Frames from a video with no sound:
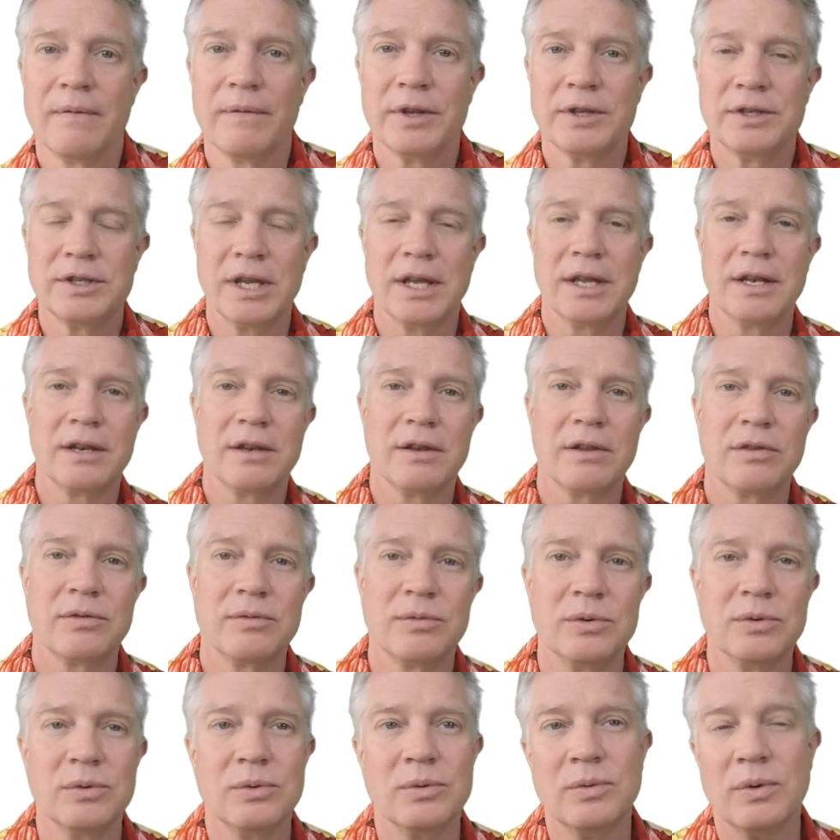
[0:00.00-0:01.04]
10
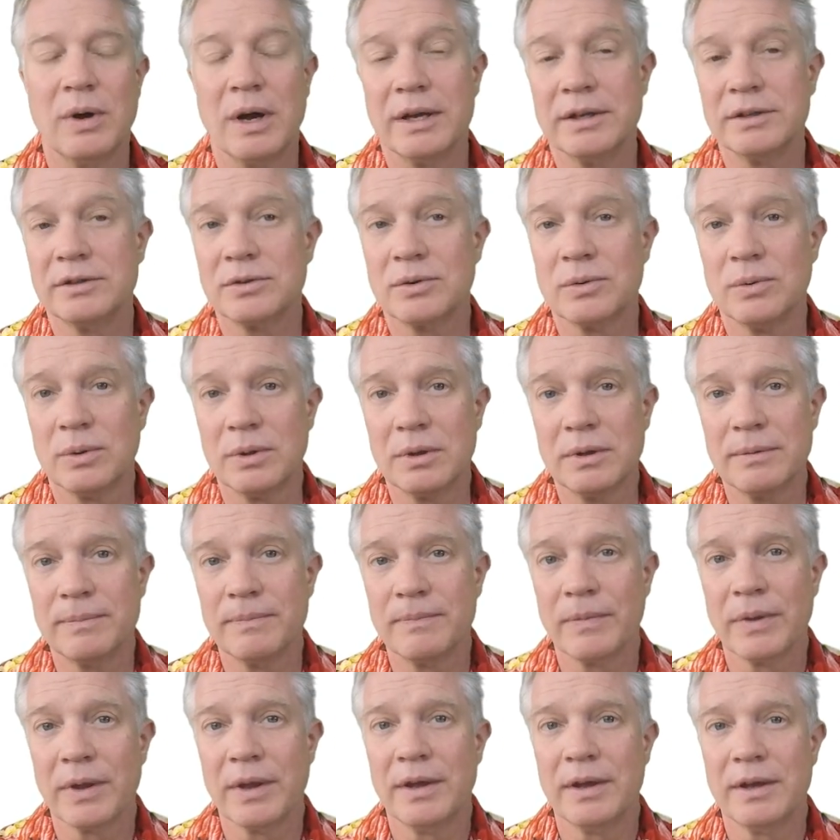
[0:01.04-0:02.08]
through high school.
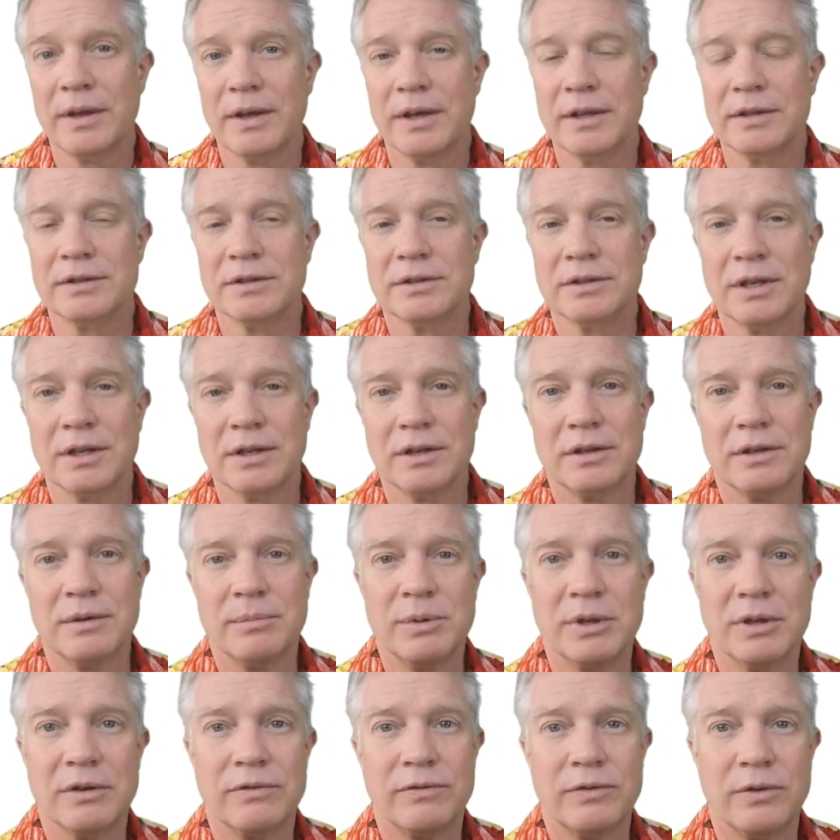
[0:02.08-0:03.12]
It's intended to
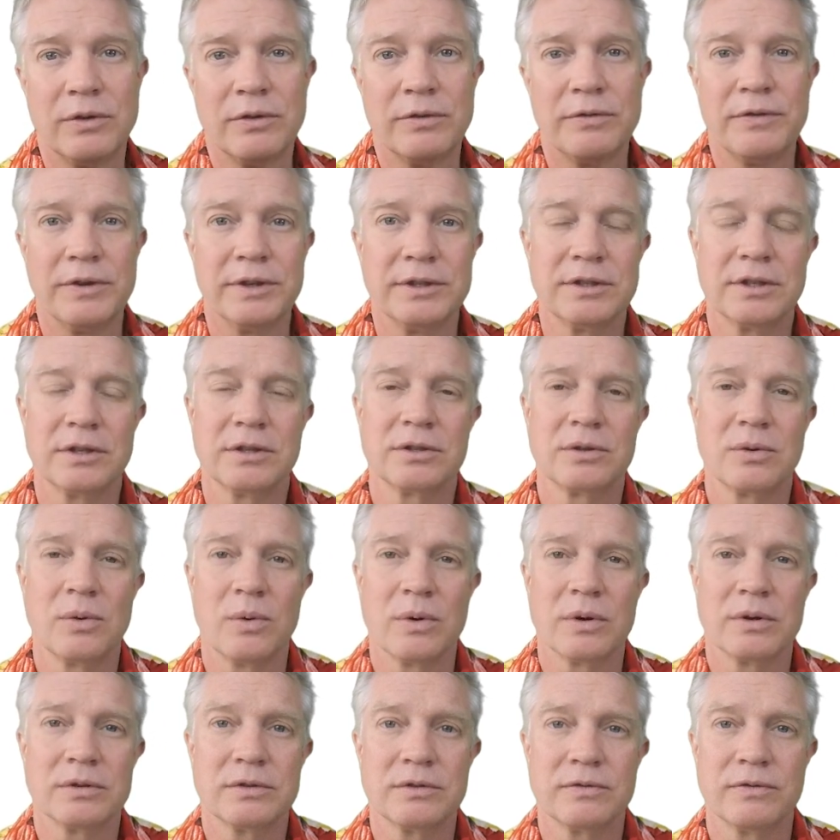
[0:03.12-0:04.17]
be a full physics
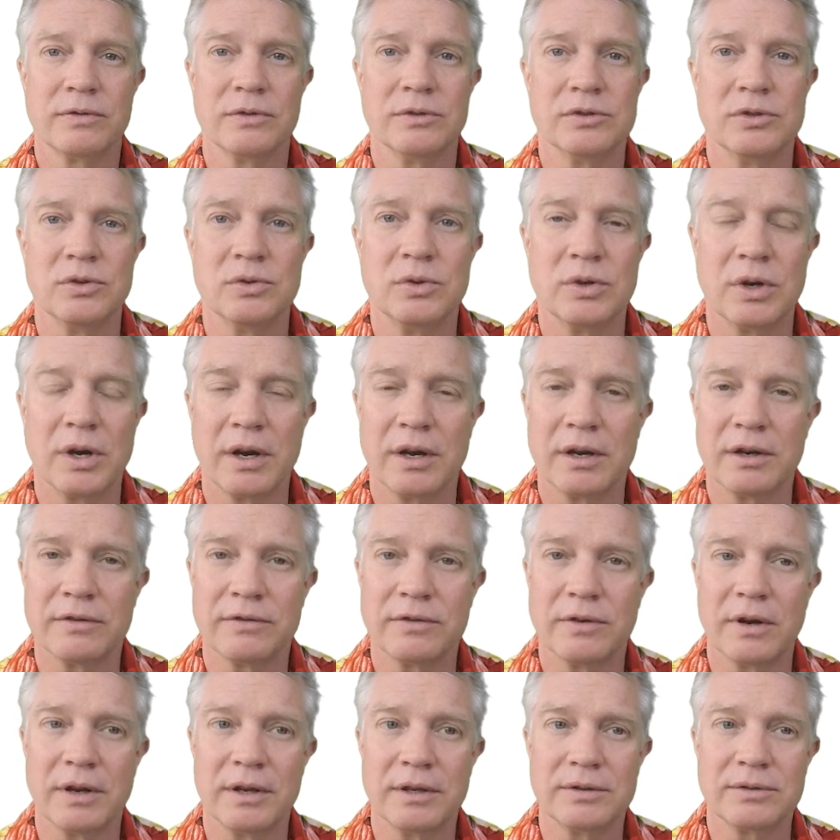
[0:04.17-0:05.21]
course for junior high or
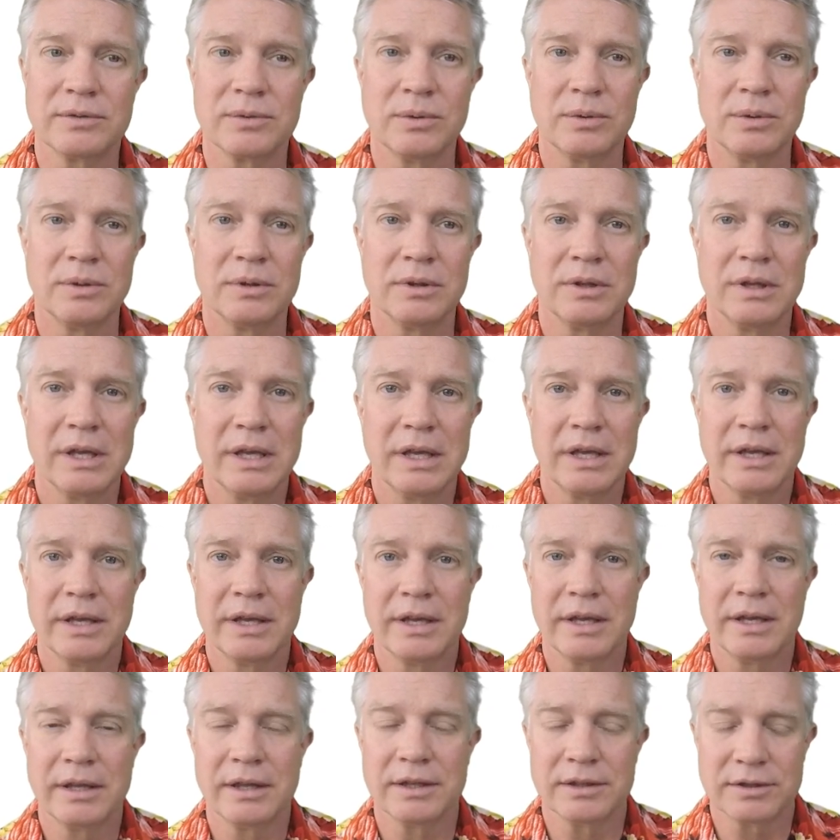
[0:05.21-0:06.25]
for high school.
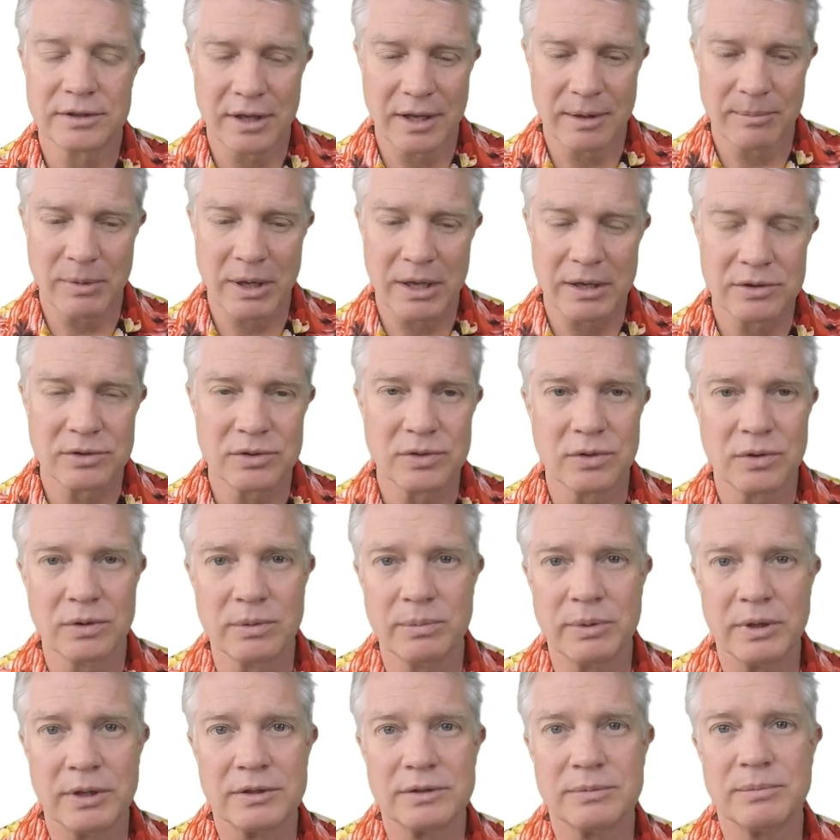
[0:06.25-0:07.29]
The same age
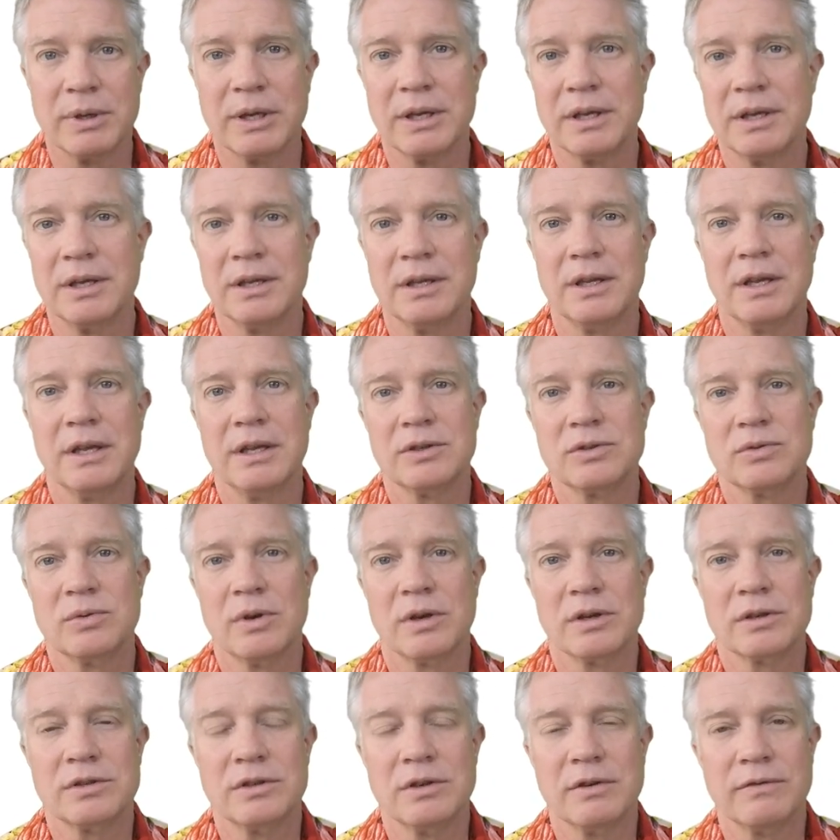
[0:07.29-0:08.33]
group as my
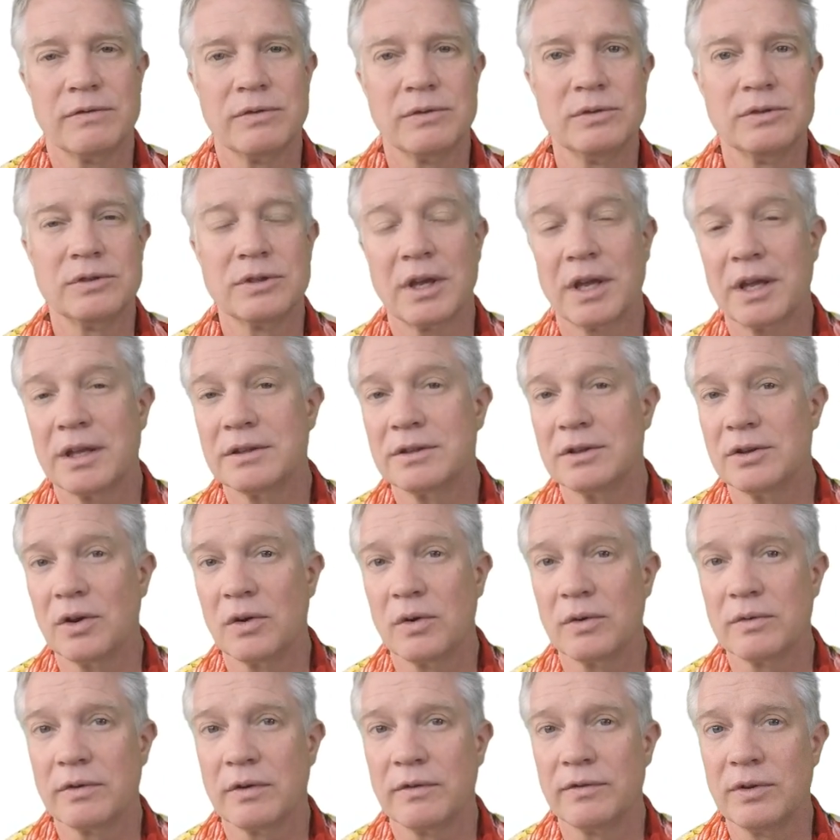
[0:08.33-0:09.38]
Introduction to Food Science and
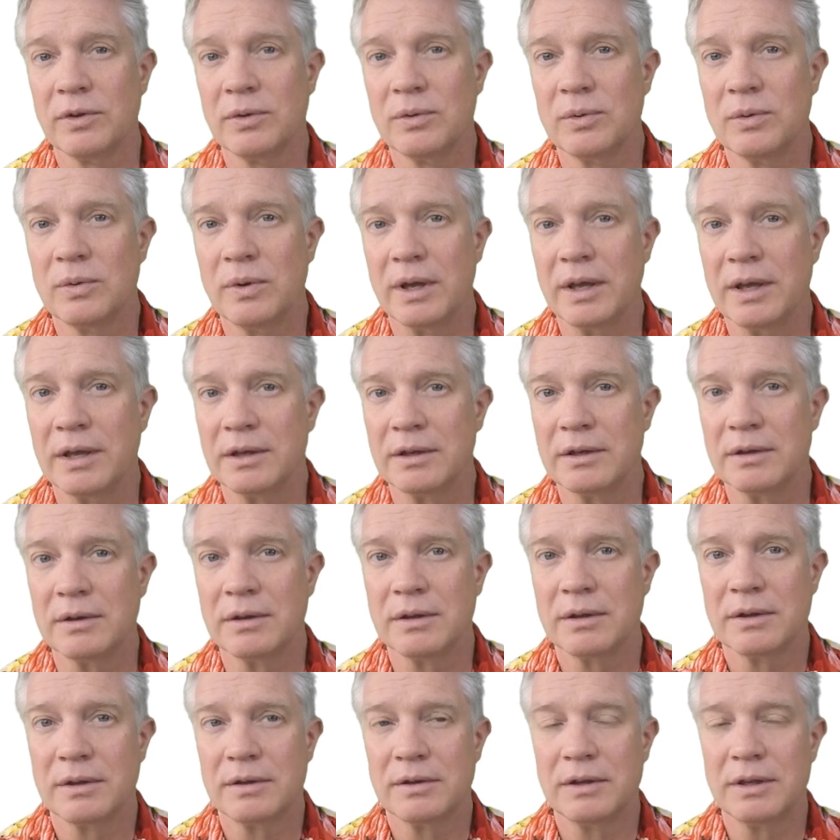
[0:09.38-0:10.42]
Overview and
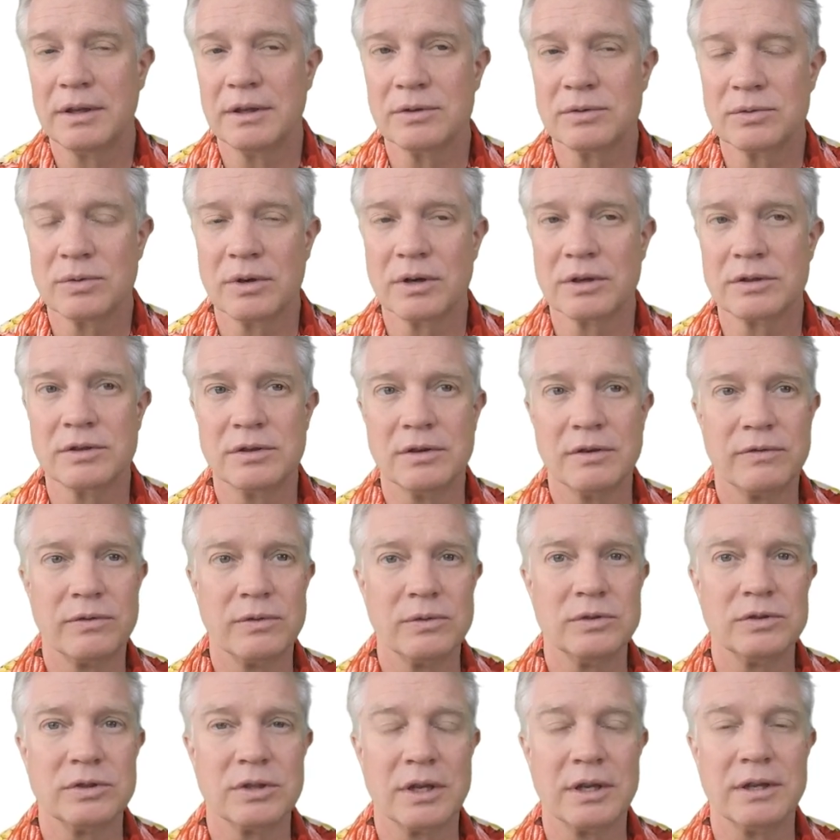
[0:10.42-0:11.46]
the Introduction to
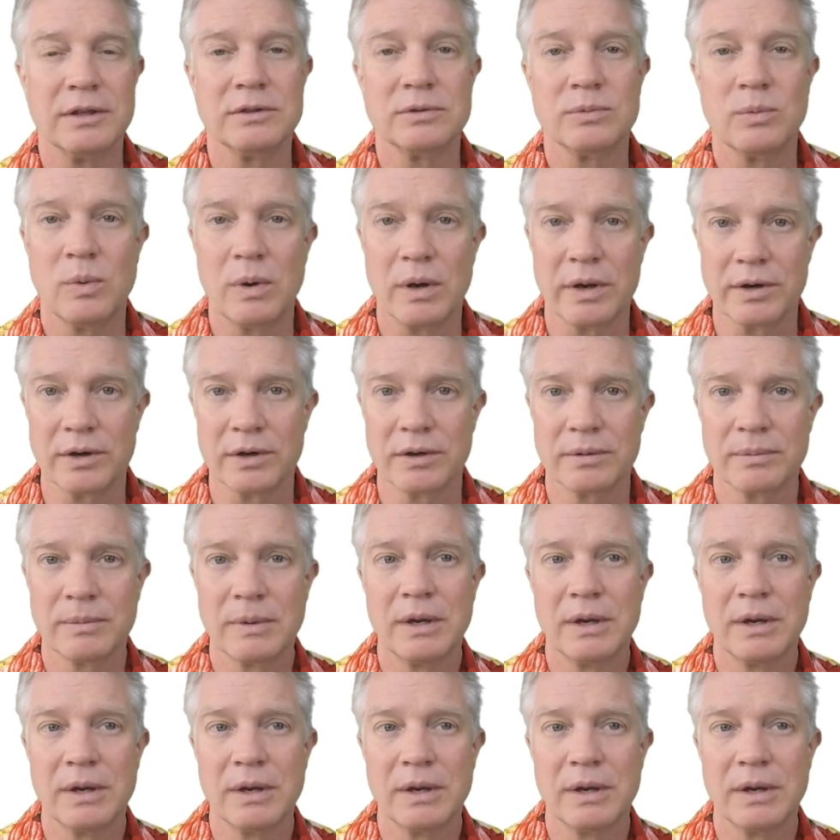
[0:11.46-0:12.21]
Food Science Water,